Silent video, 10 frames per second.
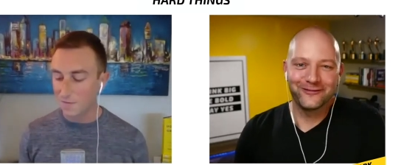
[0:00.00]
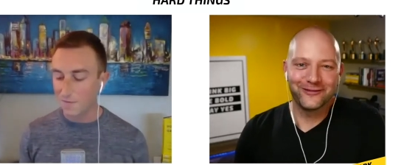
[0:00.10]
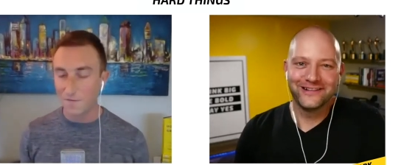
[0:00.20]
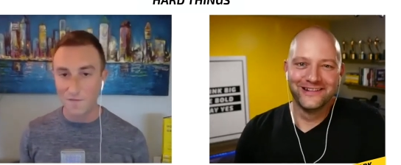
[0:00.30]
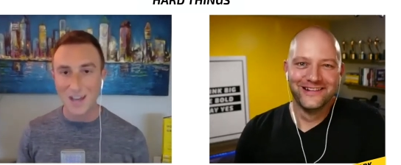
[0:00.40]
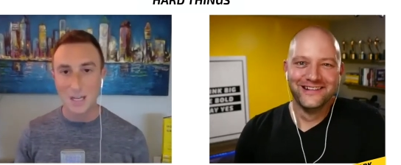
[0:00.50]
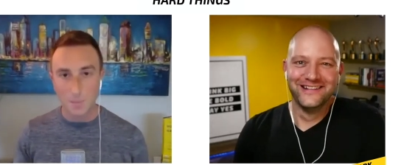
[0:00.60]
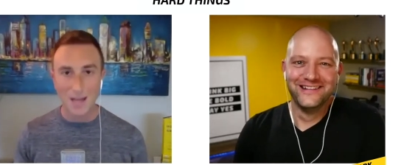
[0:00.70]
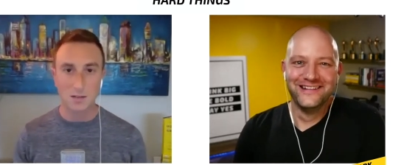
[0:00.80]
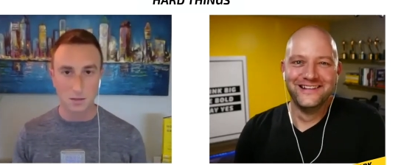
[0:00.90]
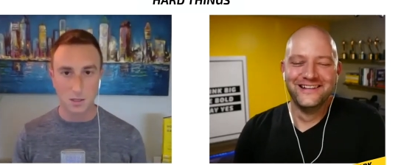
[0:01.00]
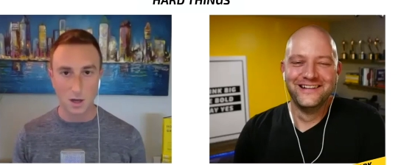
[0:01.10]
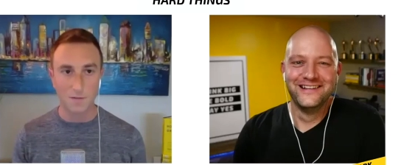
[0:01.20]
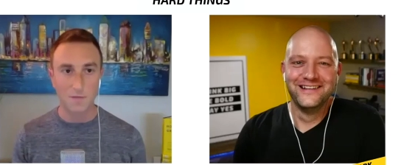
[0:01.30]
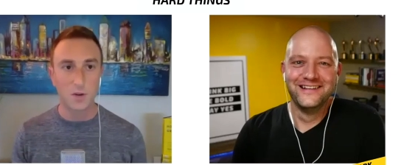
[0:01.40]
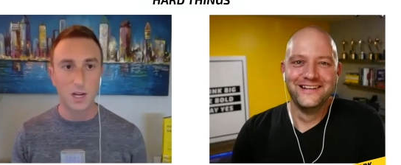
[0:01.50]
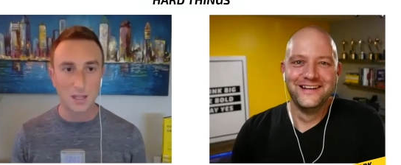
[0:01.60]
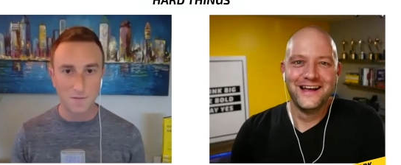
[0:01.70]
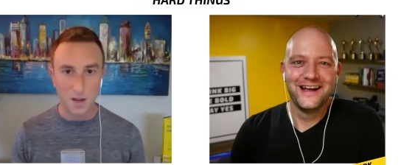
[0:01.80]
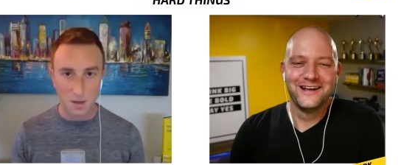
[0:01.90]
Speaker 1: I is it. fundamental stuff. If we
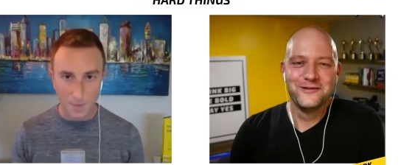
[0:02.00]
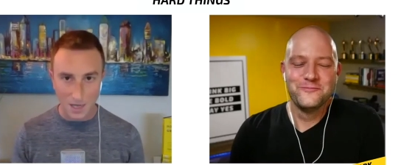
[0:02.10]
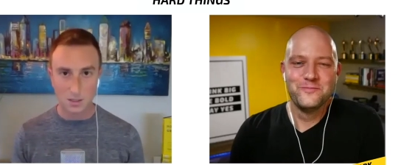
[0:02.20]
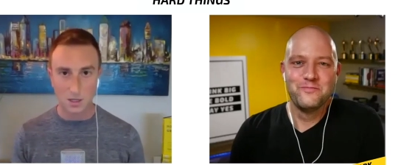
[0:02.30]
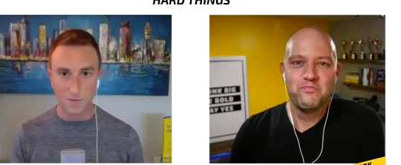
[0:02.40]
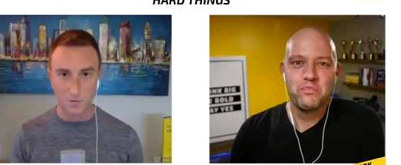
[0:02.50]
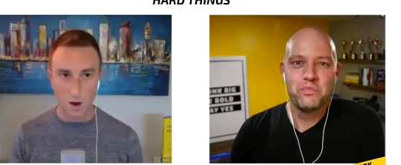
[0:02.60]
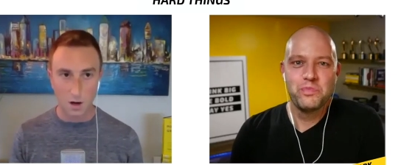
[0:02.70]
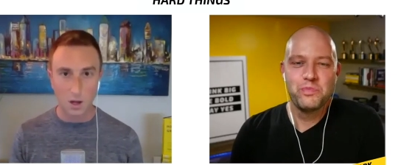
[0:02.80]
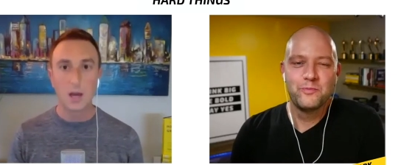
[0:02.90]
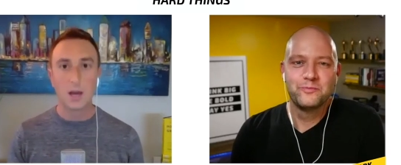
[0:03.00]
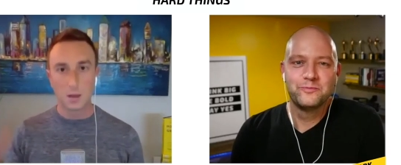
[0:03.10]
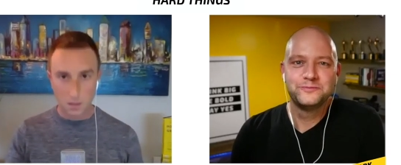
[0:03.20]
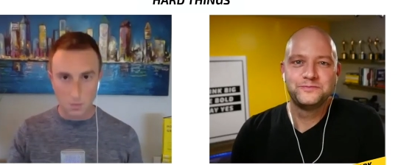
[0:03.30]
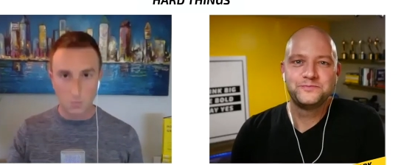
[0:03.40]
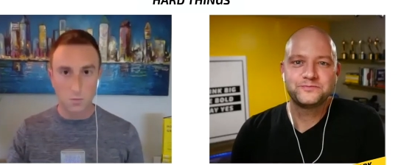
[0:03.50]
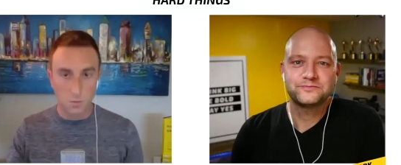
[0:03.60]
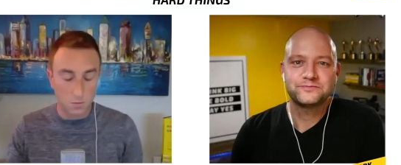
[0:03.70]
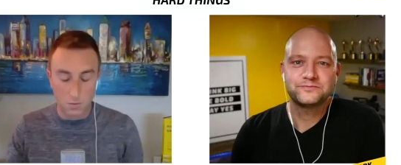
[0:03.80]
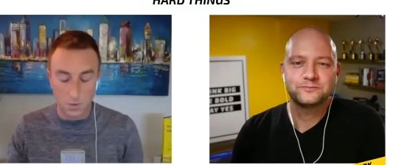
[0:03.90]
get the fundamental stuff wrong,
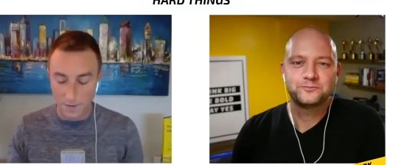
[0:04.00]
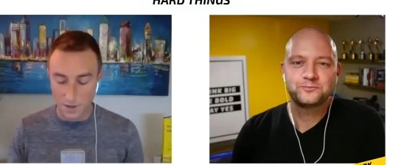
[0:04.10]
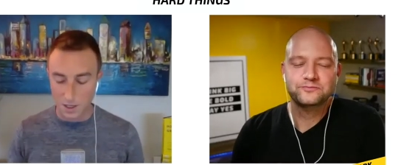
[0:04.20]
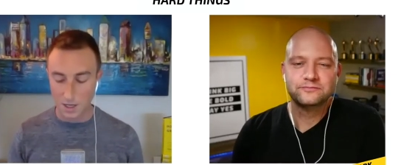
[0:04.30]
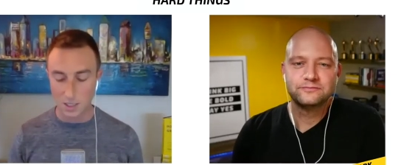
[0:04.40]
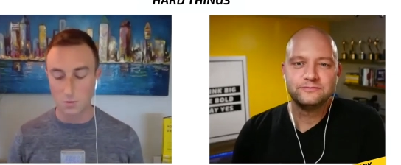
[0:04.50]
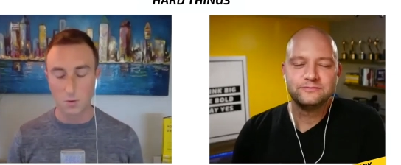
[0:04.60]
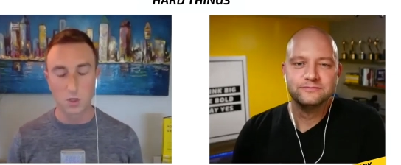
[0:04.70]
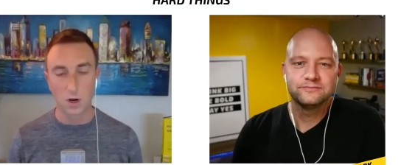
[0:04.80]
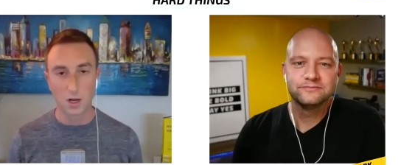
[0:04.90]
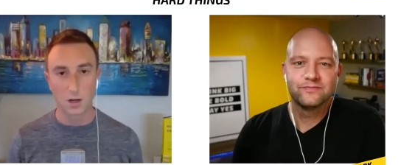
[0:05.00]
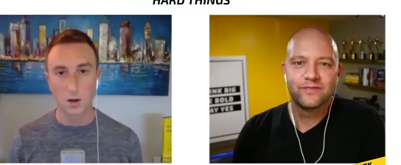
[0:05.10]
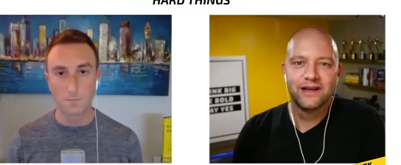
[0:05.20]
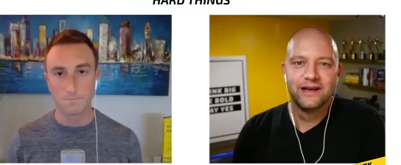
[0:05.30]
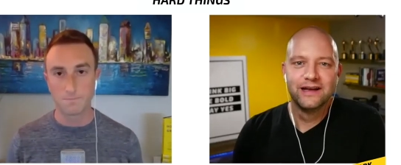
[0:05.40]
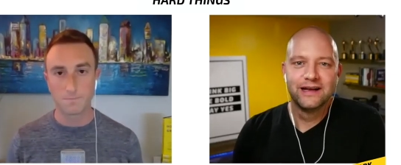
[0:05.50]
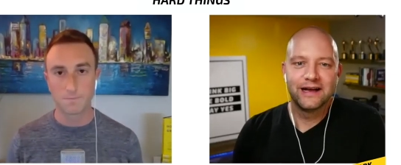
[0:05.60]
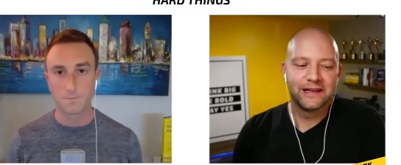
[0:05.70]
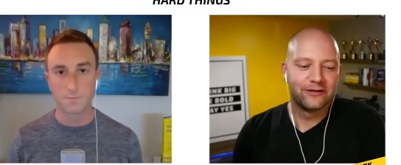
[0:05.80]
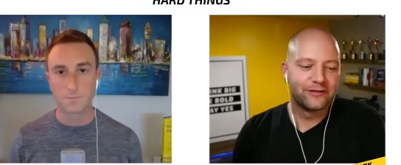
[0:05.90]
then we're never going to get to where we're trying to go.
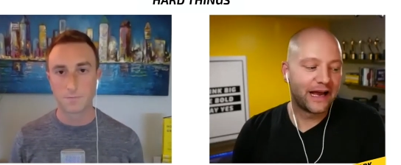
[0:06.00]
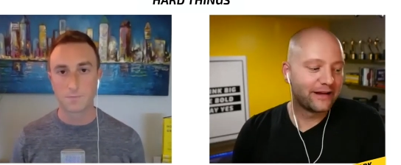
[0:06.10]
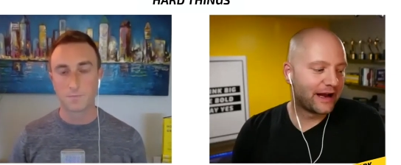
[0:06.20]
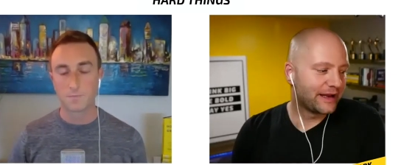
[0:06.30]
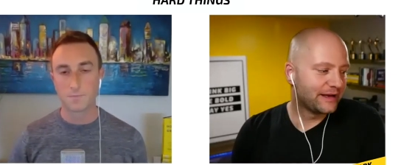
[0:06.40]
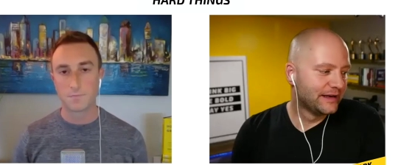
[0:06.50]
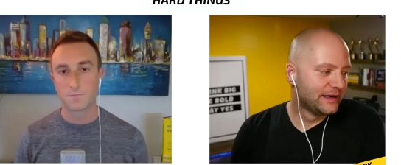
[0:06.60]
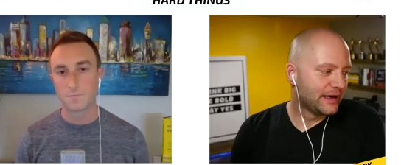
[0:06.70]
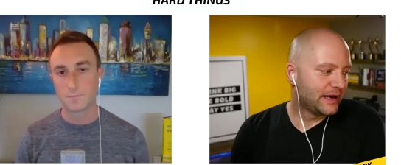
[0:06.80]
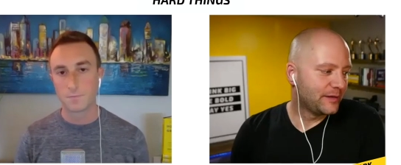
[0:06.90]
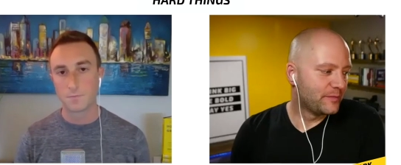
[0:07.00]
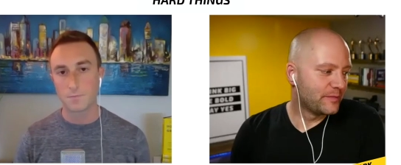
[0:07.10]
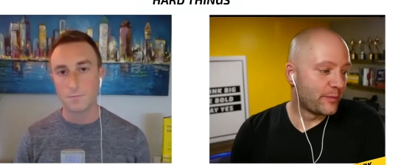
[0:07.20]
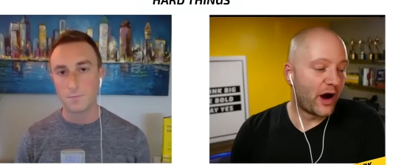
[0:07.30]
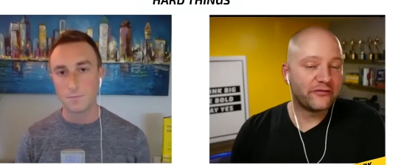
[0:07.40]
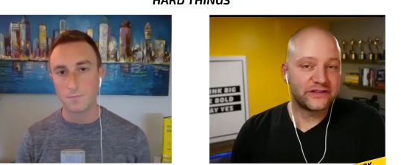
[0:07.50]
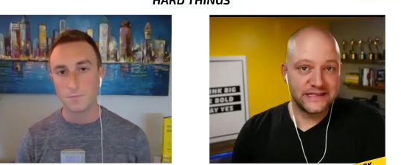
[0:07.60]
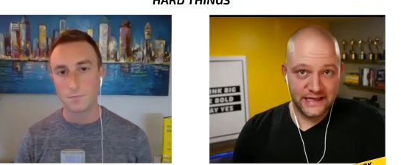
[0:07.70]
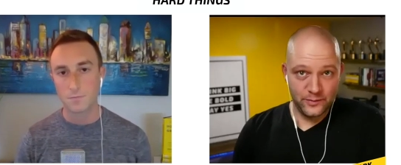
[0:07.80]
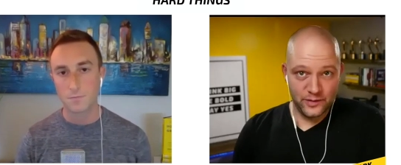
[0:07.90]
Speaker 2: I love it. I I um, I'm often
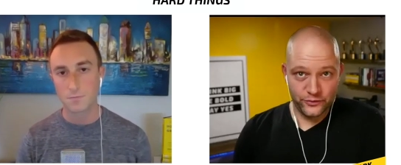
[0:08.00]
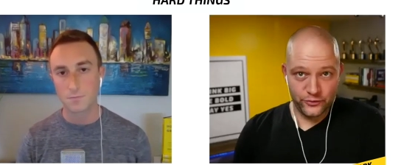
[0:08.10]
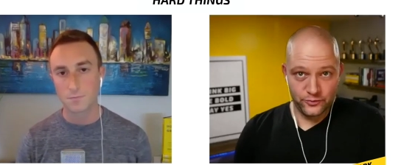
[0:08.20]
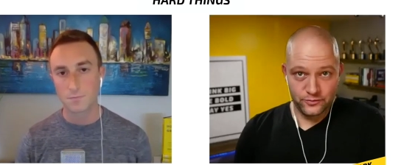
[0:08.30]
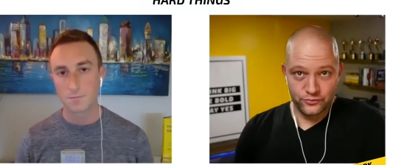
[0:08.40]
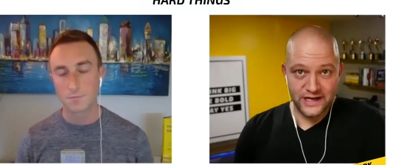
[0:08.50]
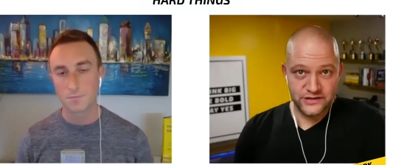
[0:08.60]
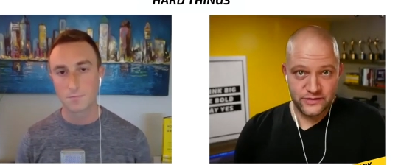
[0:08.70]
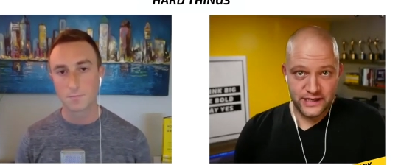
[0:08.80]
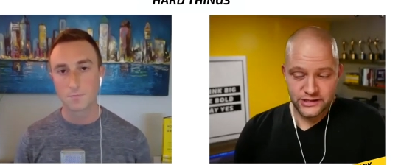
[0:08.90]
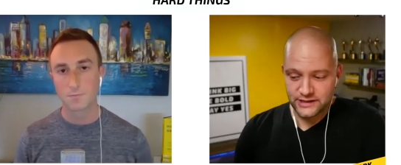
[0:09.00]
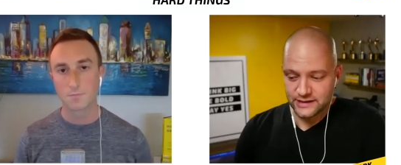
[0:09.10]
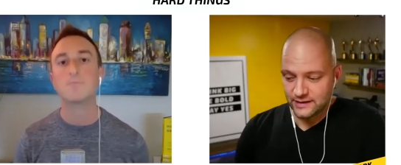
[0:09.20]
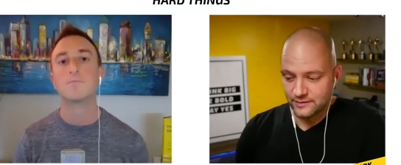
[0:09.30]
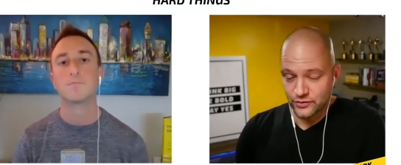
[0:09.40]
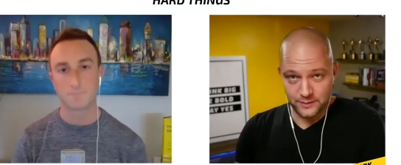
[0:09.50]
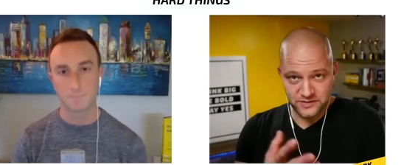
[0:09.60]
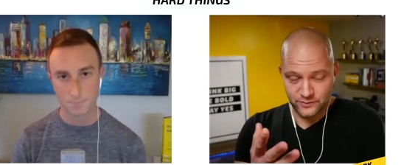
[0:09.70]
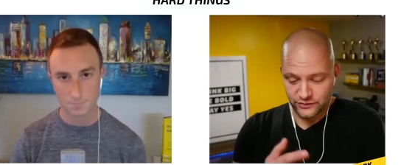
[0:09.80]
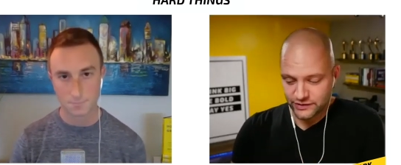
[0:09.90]
taking people through brand strategy, um,
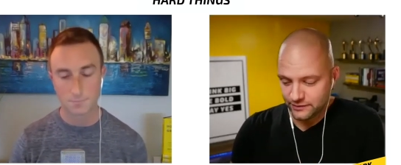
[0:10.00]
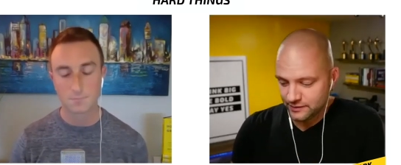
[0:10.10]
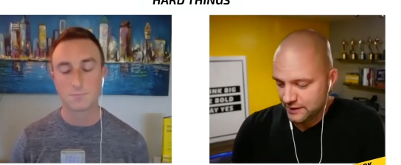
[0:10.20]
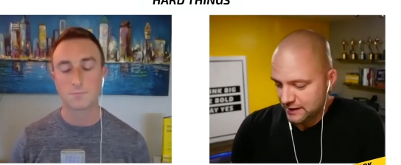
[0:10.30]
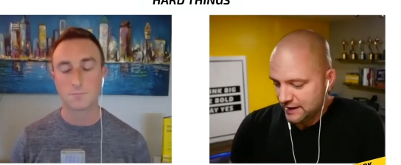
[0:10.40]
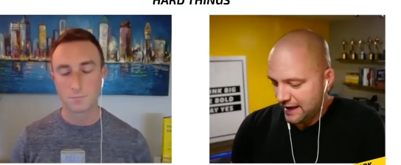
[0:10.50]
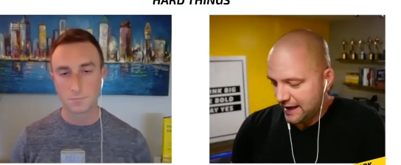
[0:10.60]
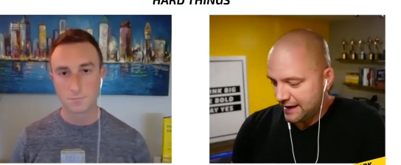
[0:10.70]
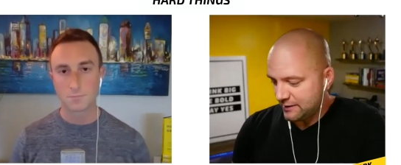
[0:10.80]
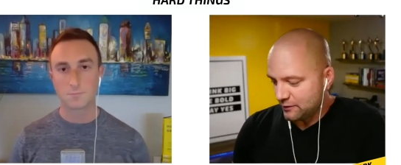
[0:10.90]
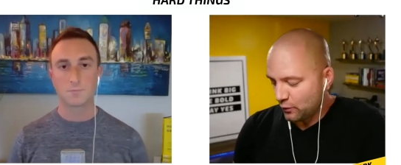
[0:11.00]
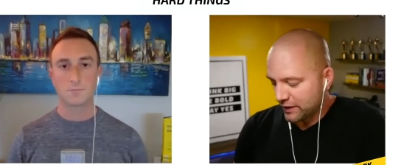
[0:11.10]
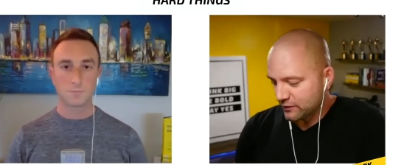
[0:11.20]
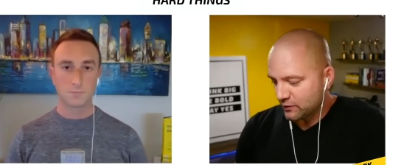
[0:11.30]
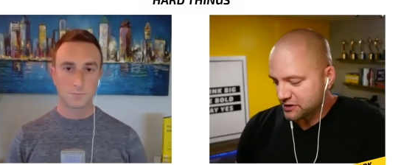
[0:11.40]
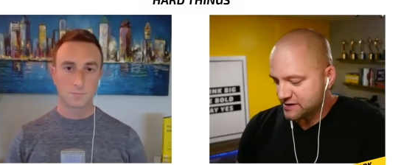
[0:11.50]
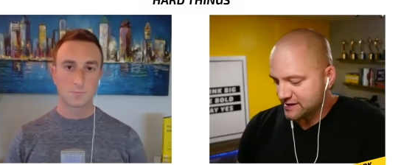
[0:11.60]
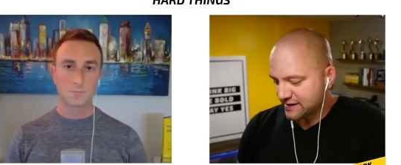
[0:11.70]
perhaps similar to you. And one of the questions